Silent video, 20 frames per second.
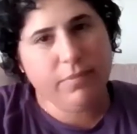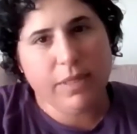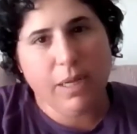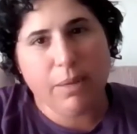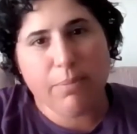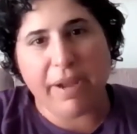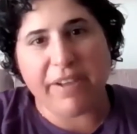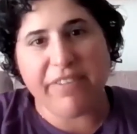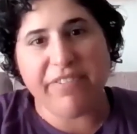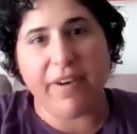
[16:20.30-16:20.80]

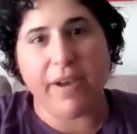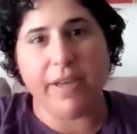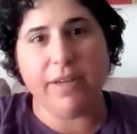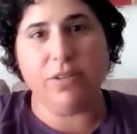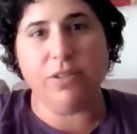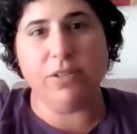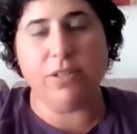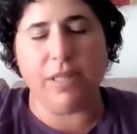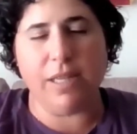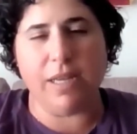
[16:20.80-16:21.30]
my
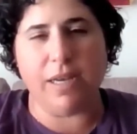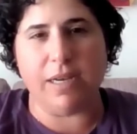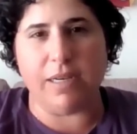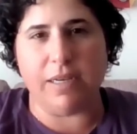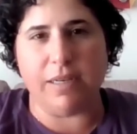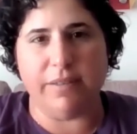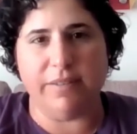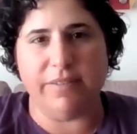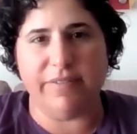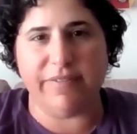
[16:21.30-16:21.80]

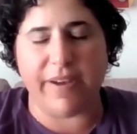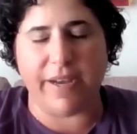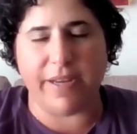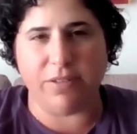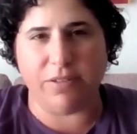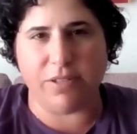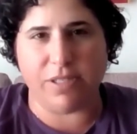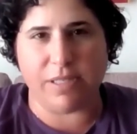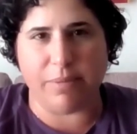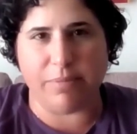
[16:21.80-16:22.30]

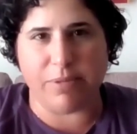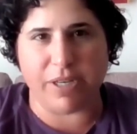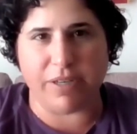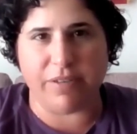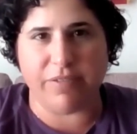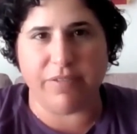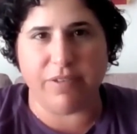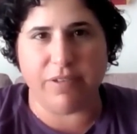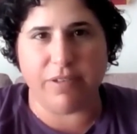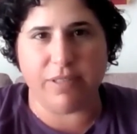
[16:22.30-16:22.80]
final
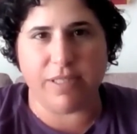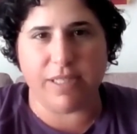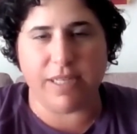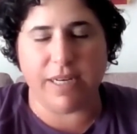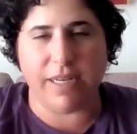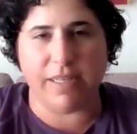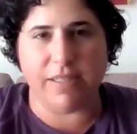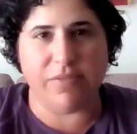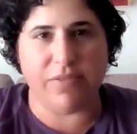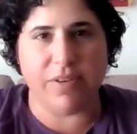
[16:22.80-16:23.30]
subject for
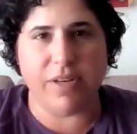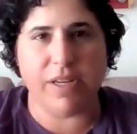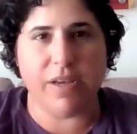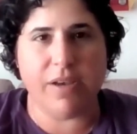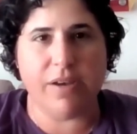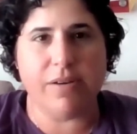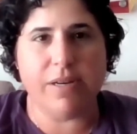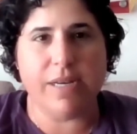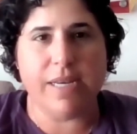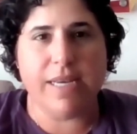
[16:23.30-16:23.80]
today's
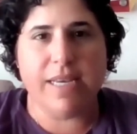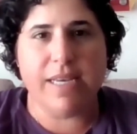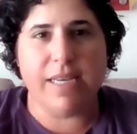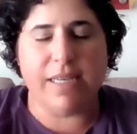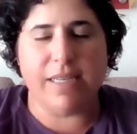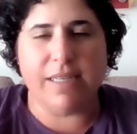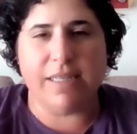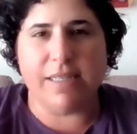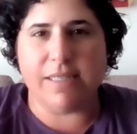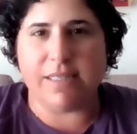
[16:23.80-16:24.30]
video
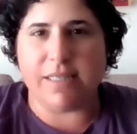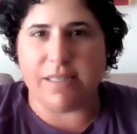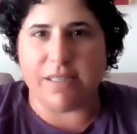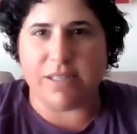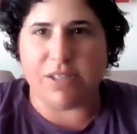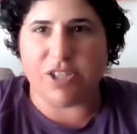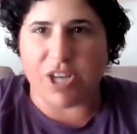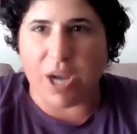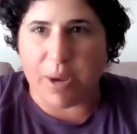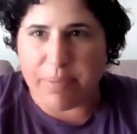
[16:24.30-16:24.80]
is a
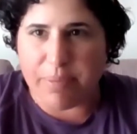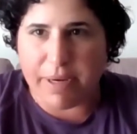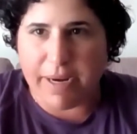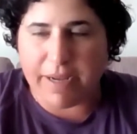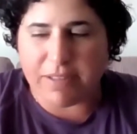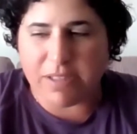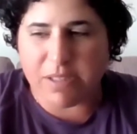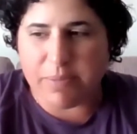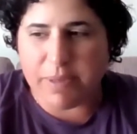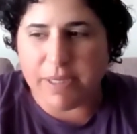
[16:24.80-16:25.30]
shop
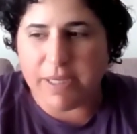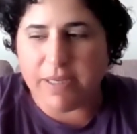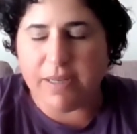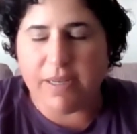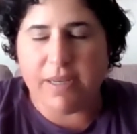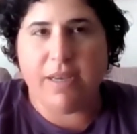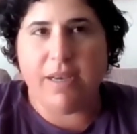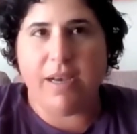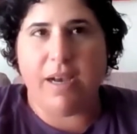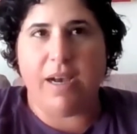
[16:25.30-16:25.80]
announcement.
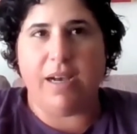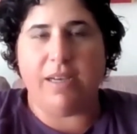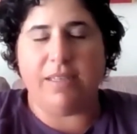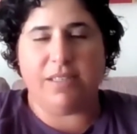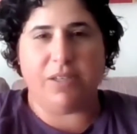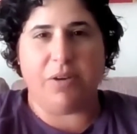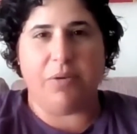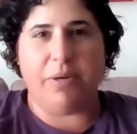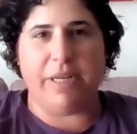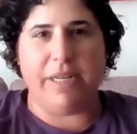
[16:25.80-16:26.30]

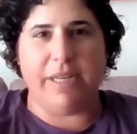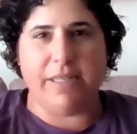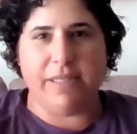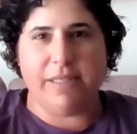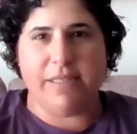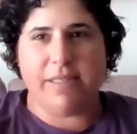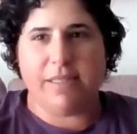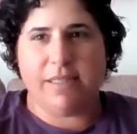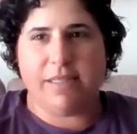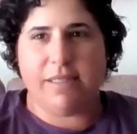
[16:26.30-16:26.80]
So
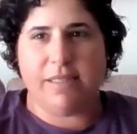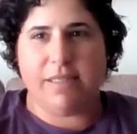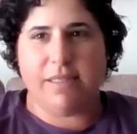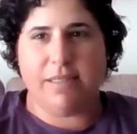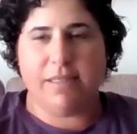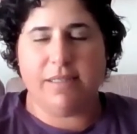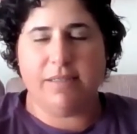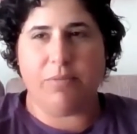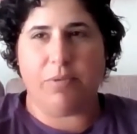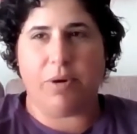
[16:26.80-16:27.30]

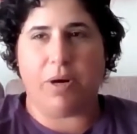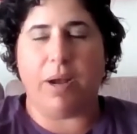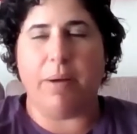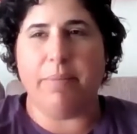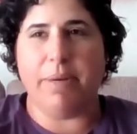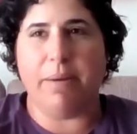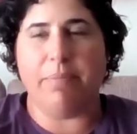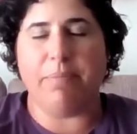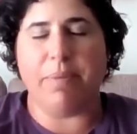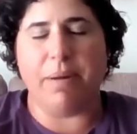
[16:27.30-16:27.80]
we're
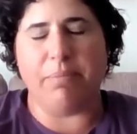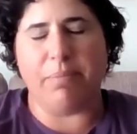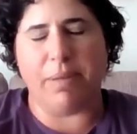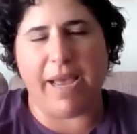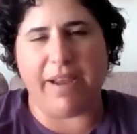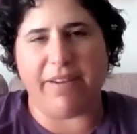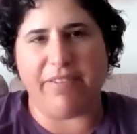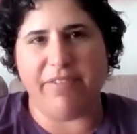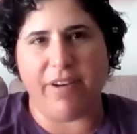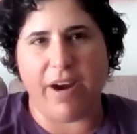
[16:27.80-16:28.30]
coming up on
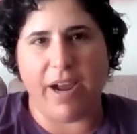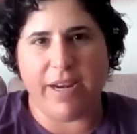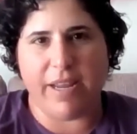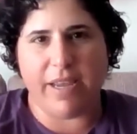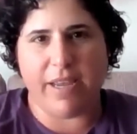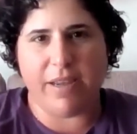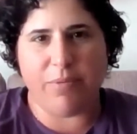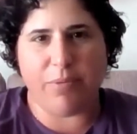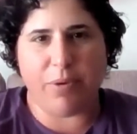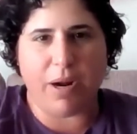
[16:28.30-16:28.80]
Black
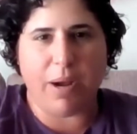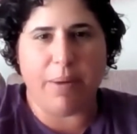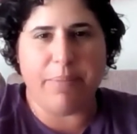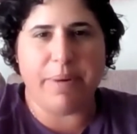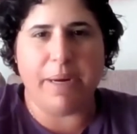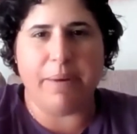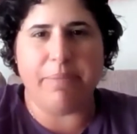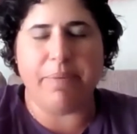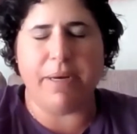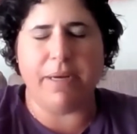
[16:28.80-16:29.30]
Friday, we're
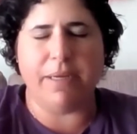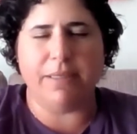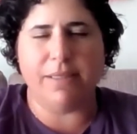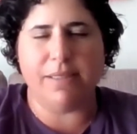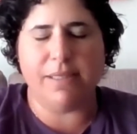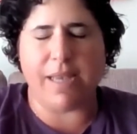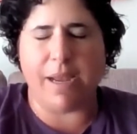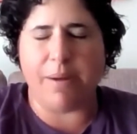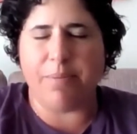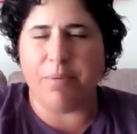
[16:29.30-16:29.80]
coming up on
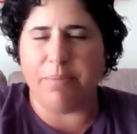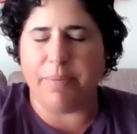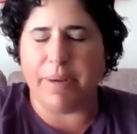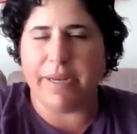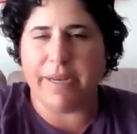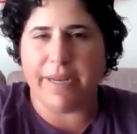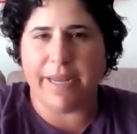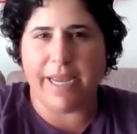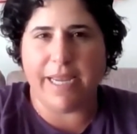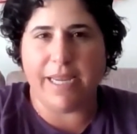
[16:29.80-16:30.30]
Cyber
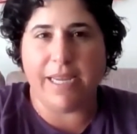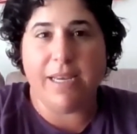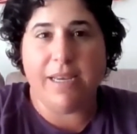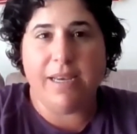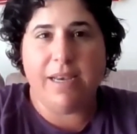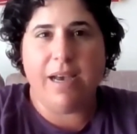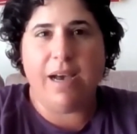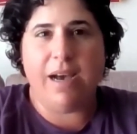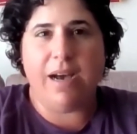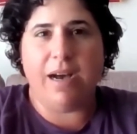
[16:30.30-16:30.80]
Monday,
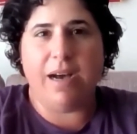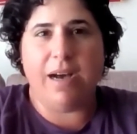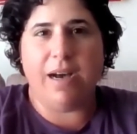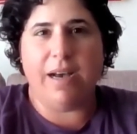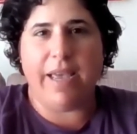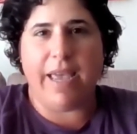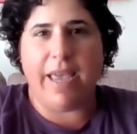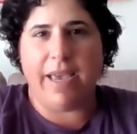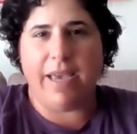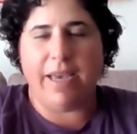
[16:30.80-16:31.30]

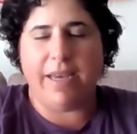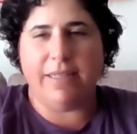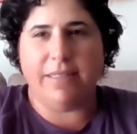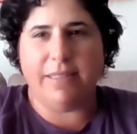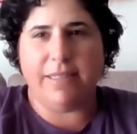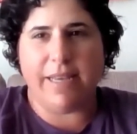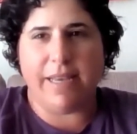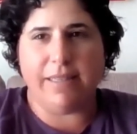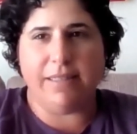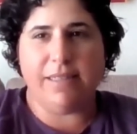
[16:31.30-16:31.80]

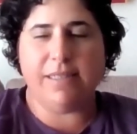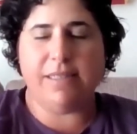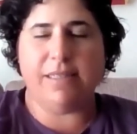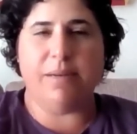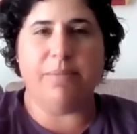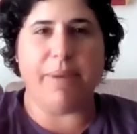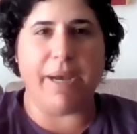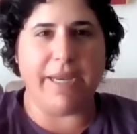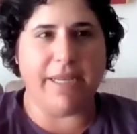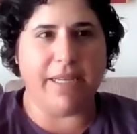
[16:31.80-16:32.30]
and at least
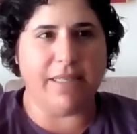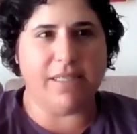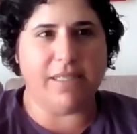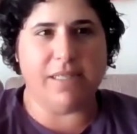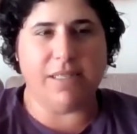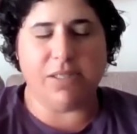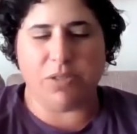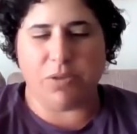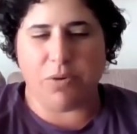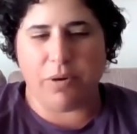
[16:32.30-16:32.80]
in my
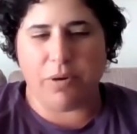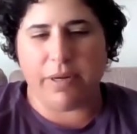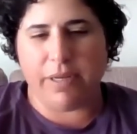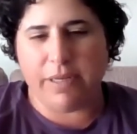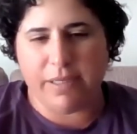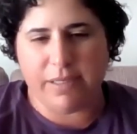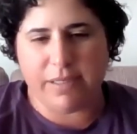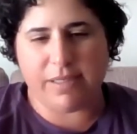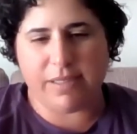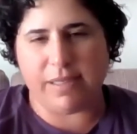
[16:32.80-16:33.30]
Etsy store,
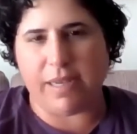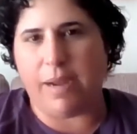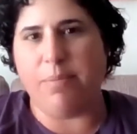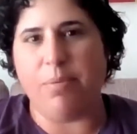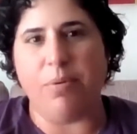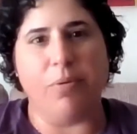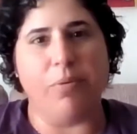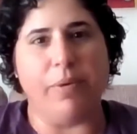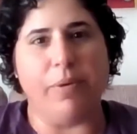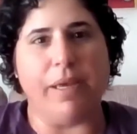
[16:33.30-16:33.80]
it is
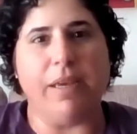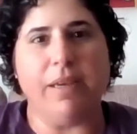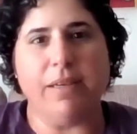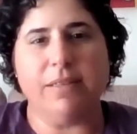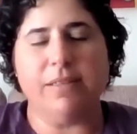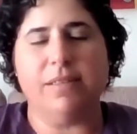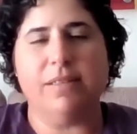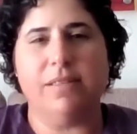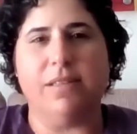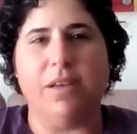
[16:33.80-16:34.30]
Cyber Week.
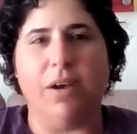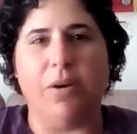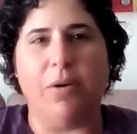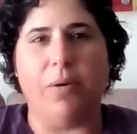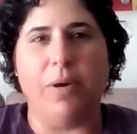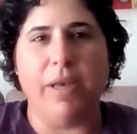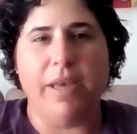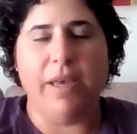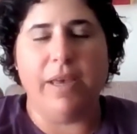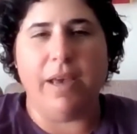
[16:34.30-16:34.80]

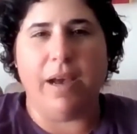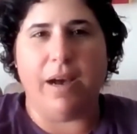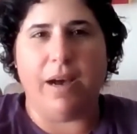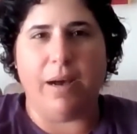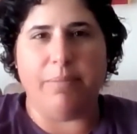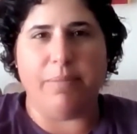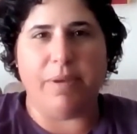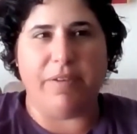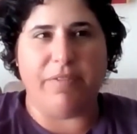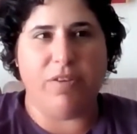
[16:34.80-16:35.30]
So
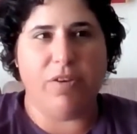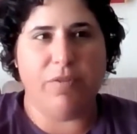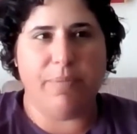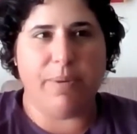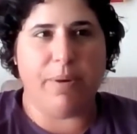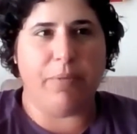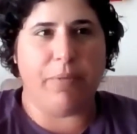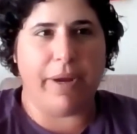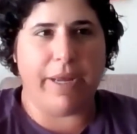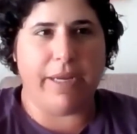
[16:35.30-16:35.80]
if you've
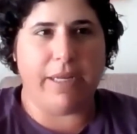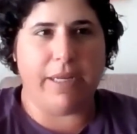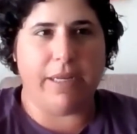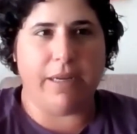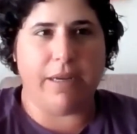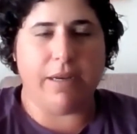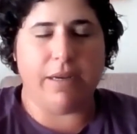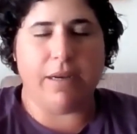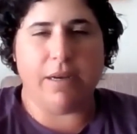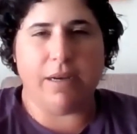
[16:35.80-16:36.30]
been
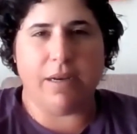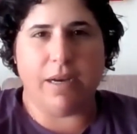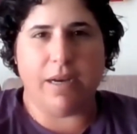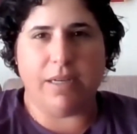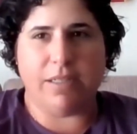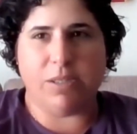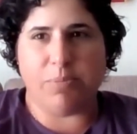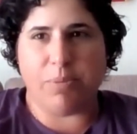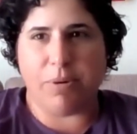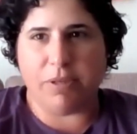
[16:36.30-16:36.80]
waiting
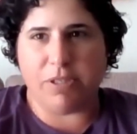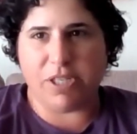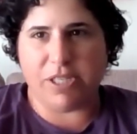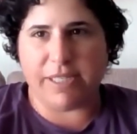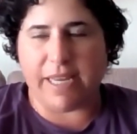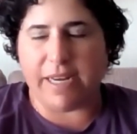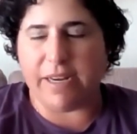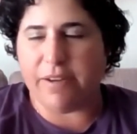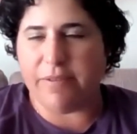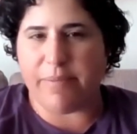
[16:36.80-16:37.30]
to
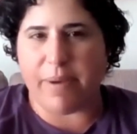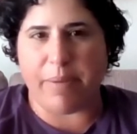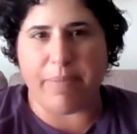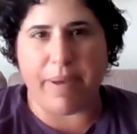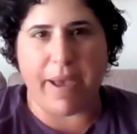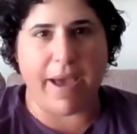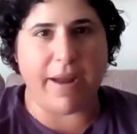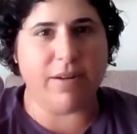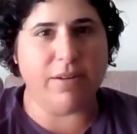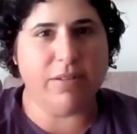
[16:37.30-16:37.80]
purchase any of my
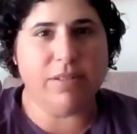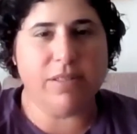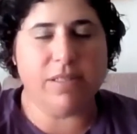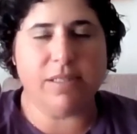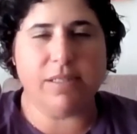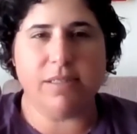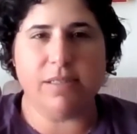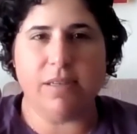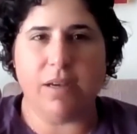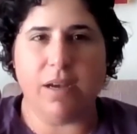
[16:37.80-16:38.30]

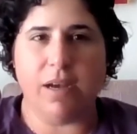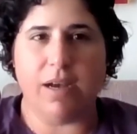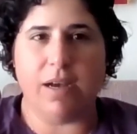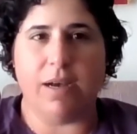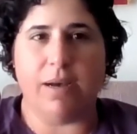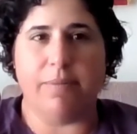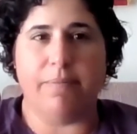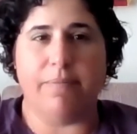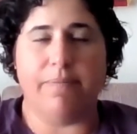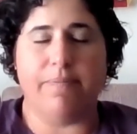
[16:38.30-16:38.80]
patterns,
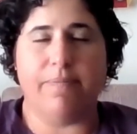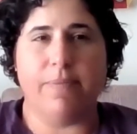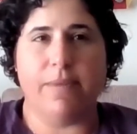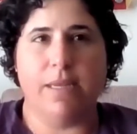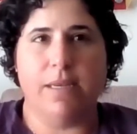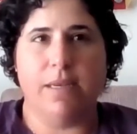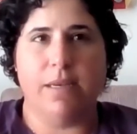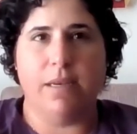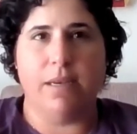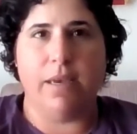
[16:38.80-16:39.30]

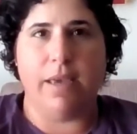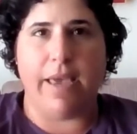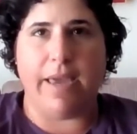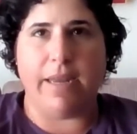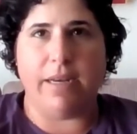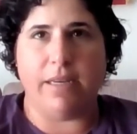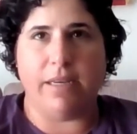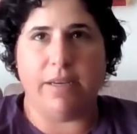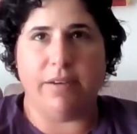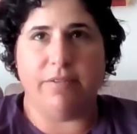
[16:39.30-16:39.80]

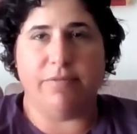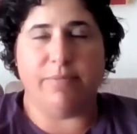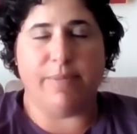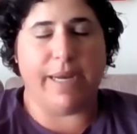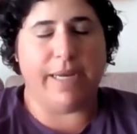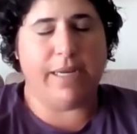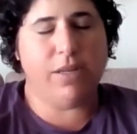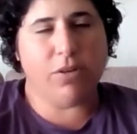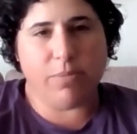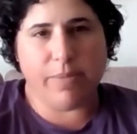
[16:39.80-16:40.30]
any of
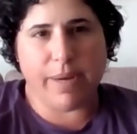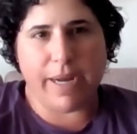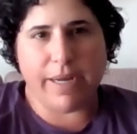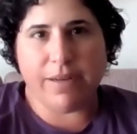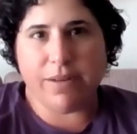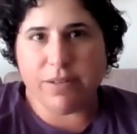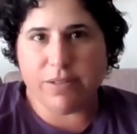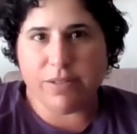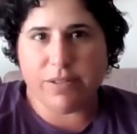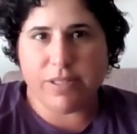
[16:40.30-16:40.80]
my needle
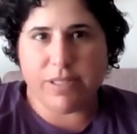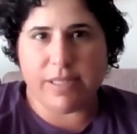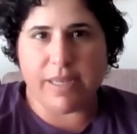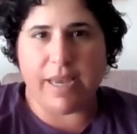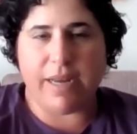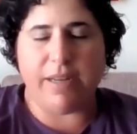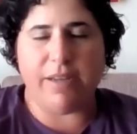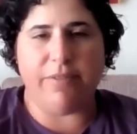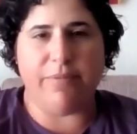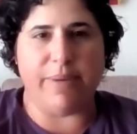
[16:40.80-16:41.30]
minders,
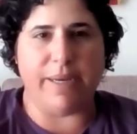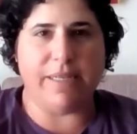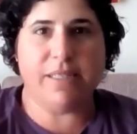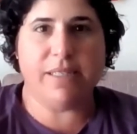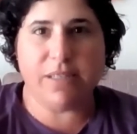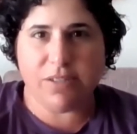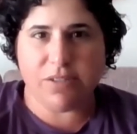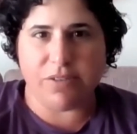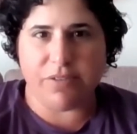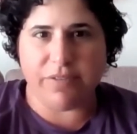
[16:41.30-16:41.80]
any of my
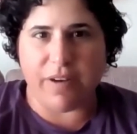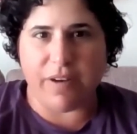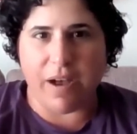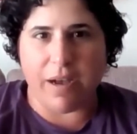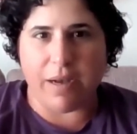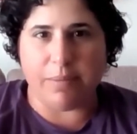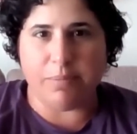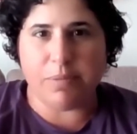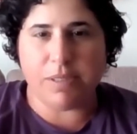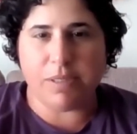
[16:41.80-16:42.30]
scissor
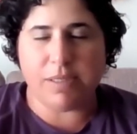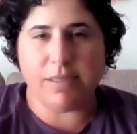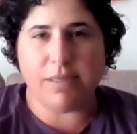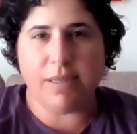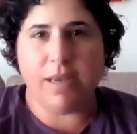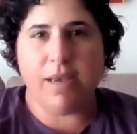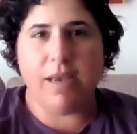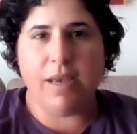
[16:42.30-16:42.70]
fobs,